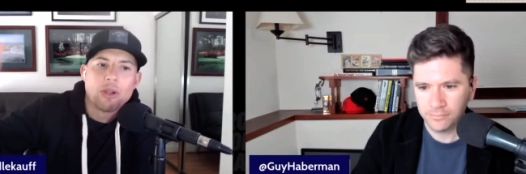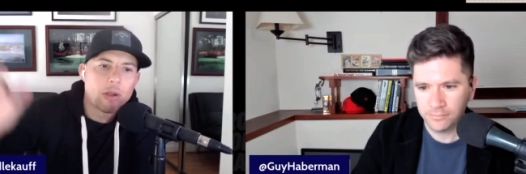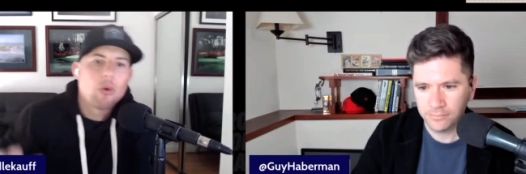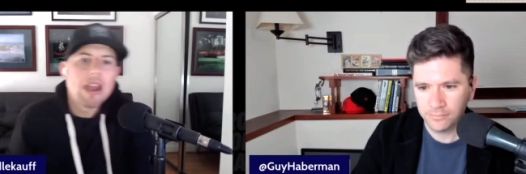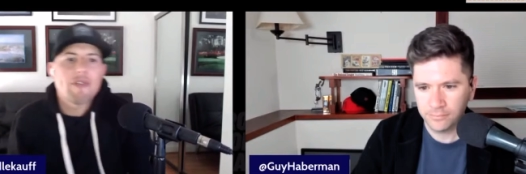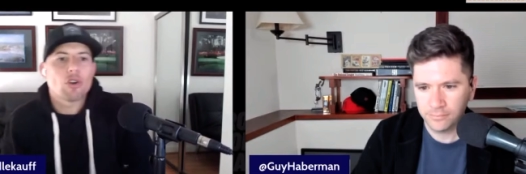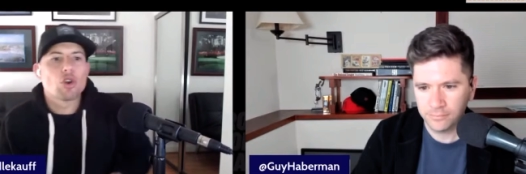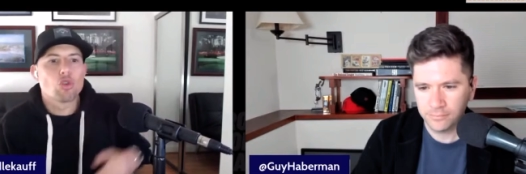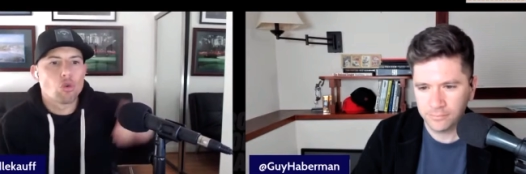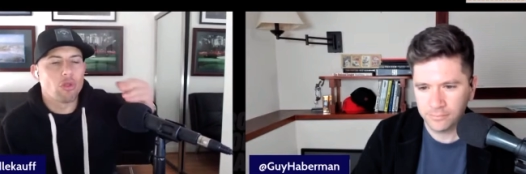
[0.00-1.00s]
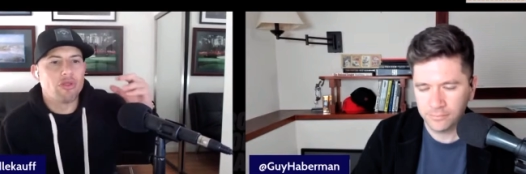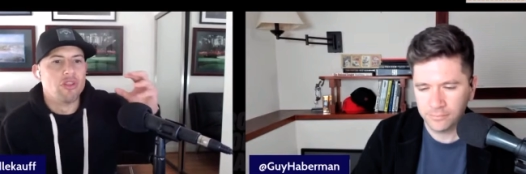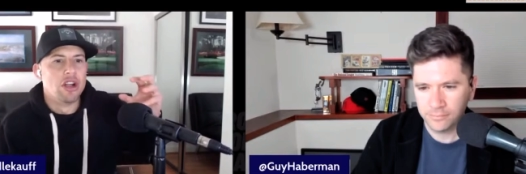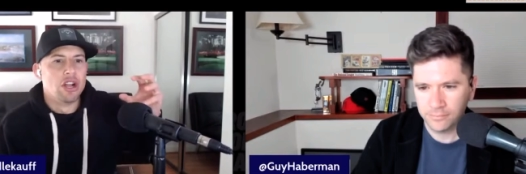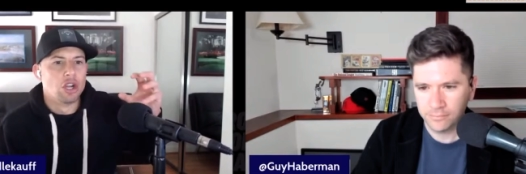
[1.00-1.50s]
Speaker 1: Like whatever gr
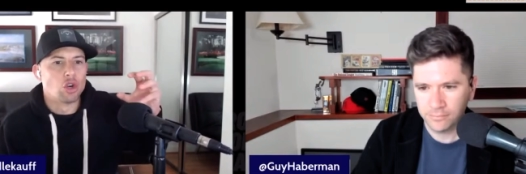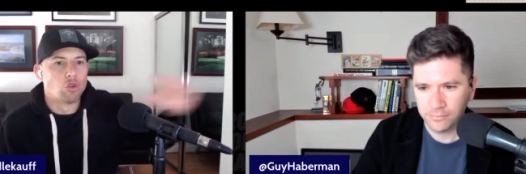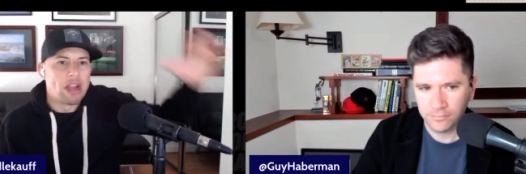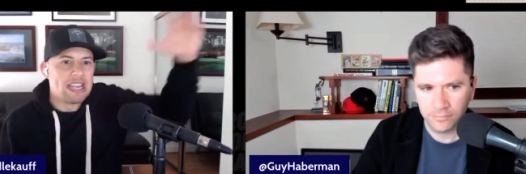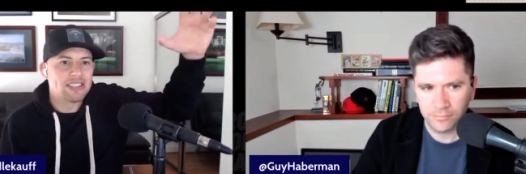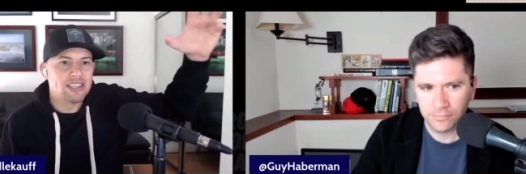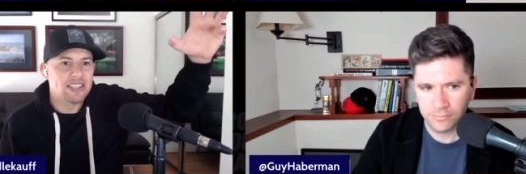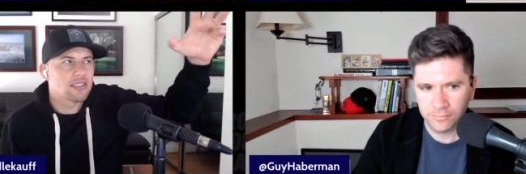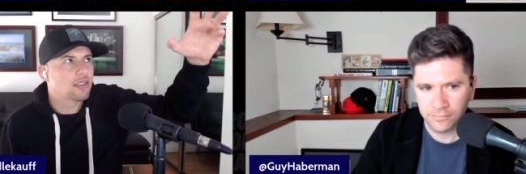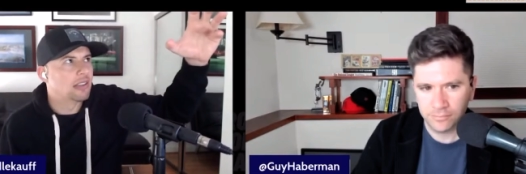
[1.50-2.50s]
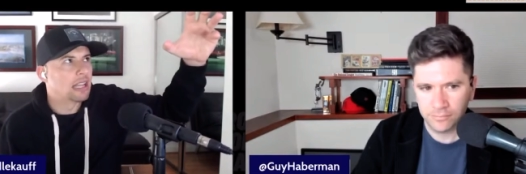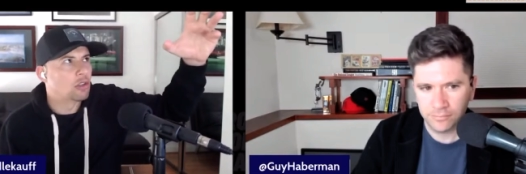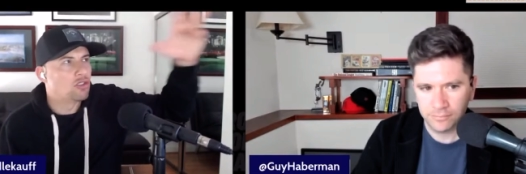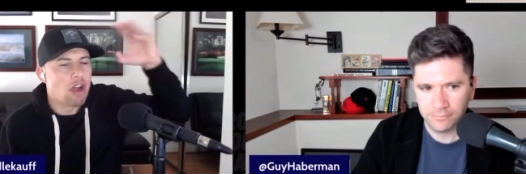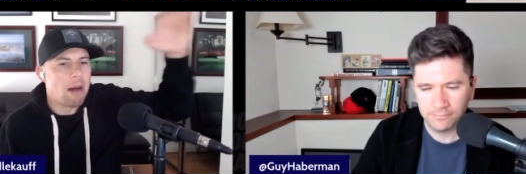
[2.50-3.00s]
greatness is, like
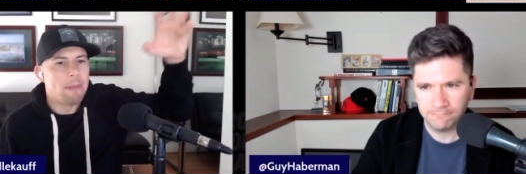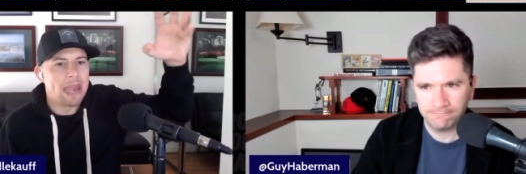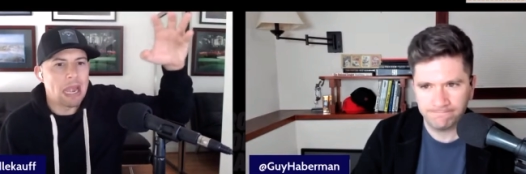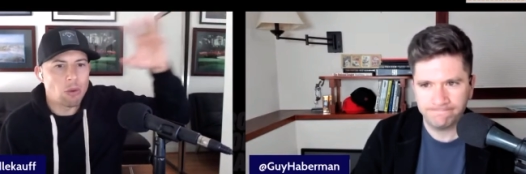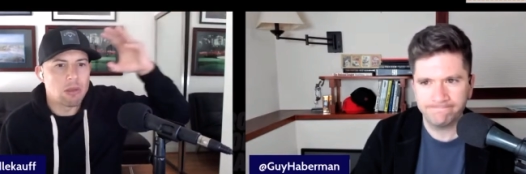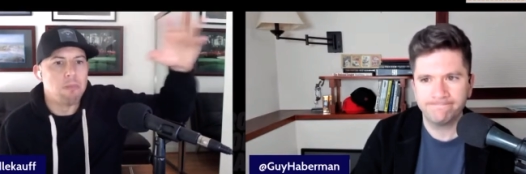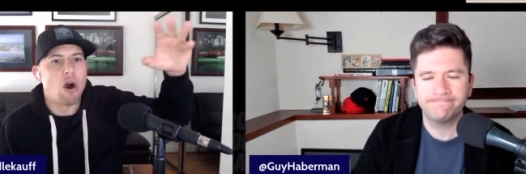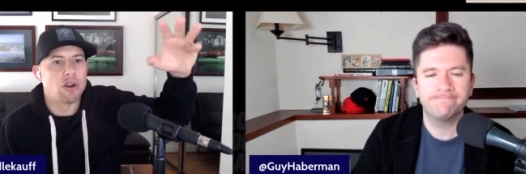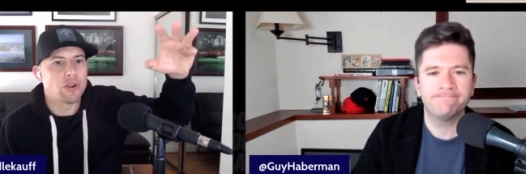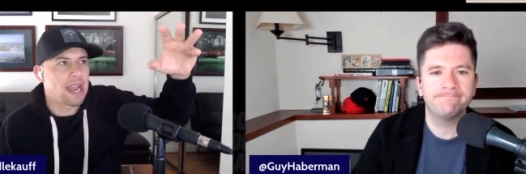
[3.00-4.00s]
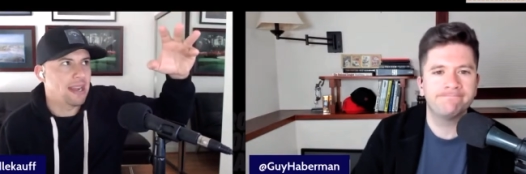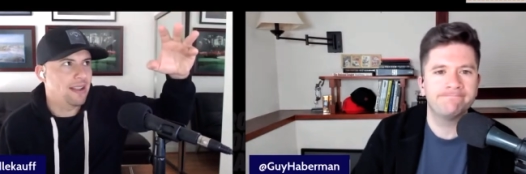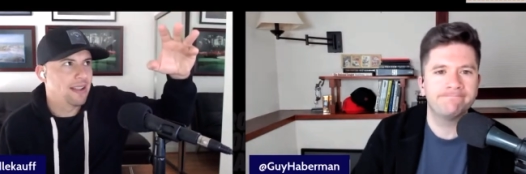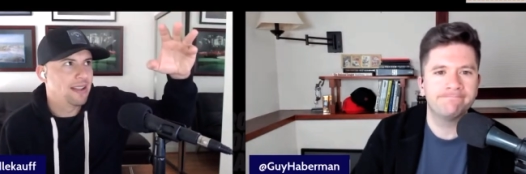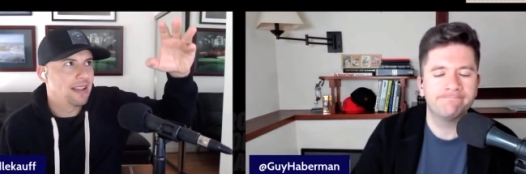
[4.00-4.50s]
dominating with a ball in your hand,
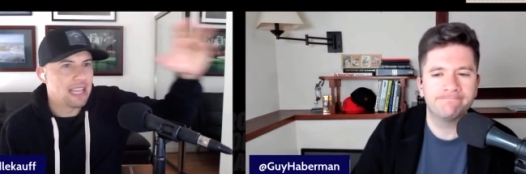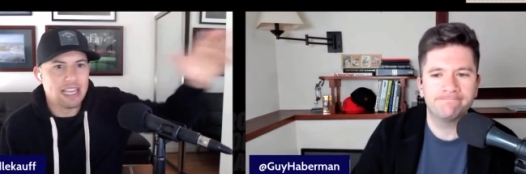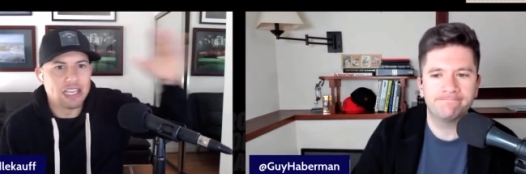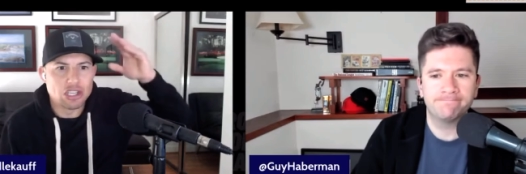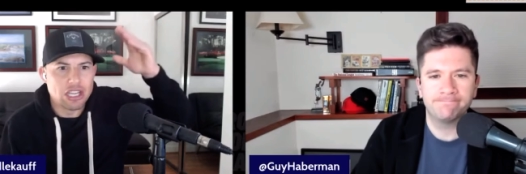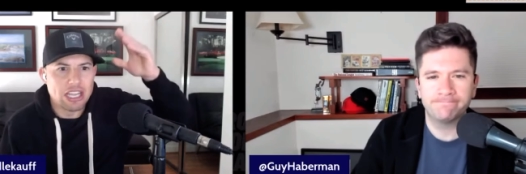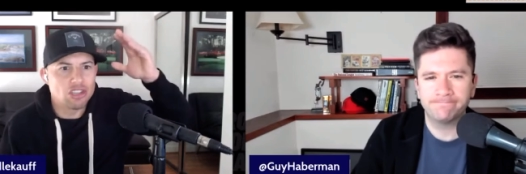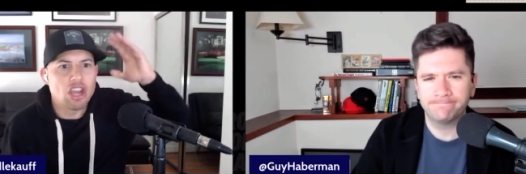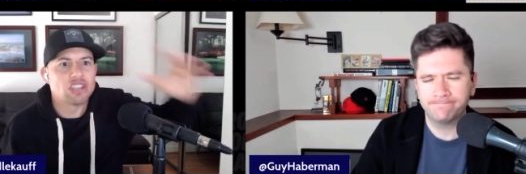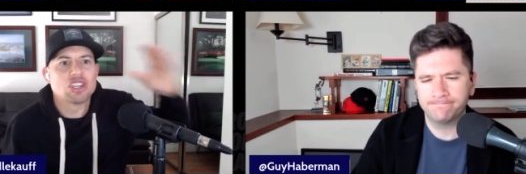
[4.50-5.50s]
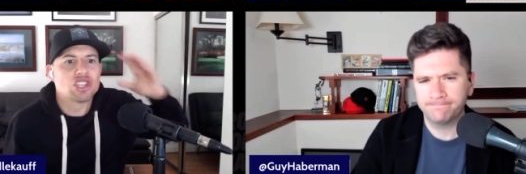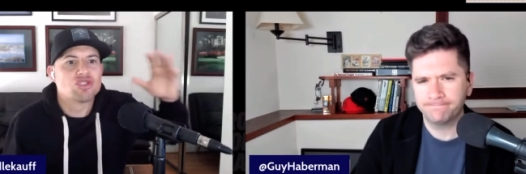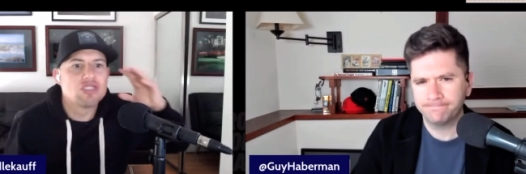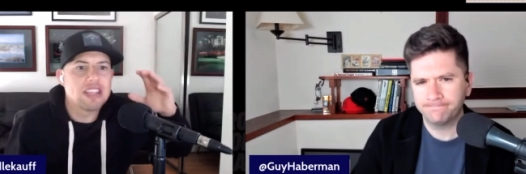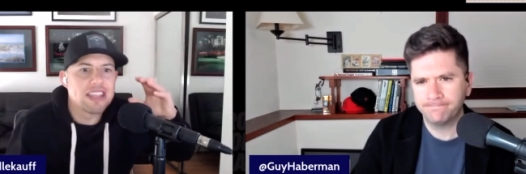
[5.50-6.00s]
It, it does. It just,
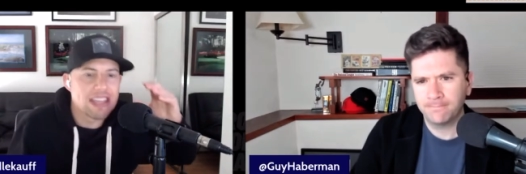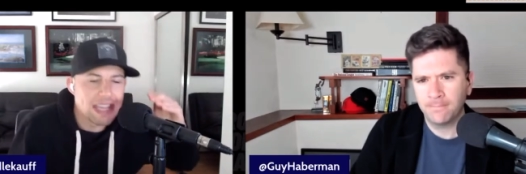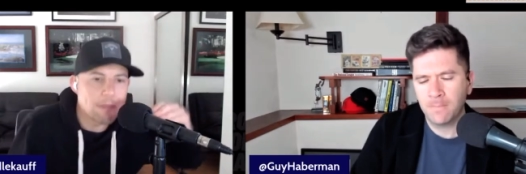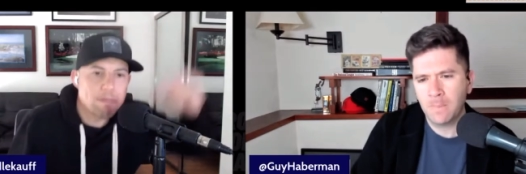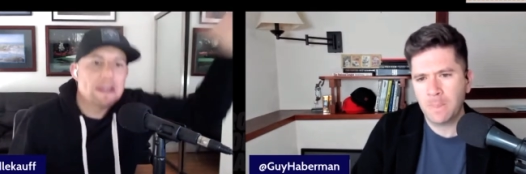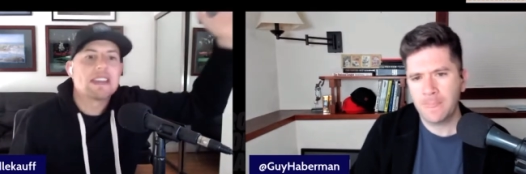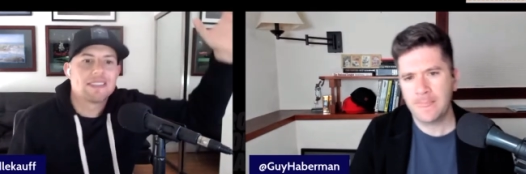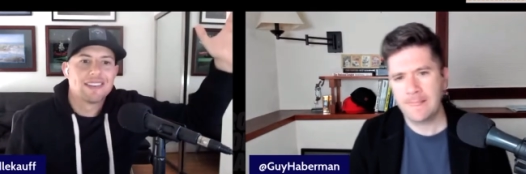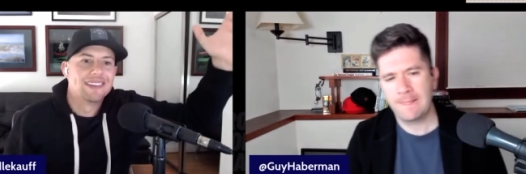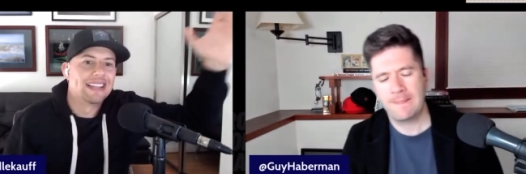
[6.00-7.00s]
he peaked.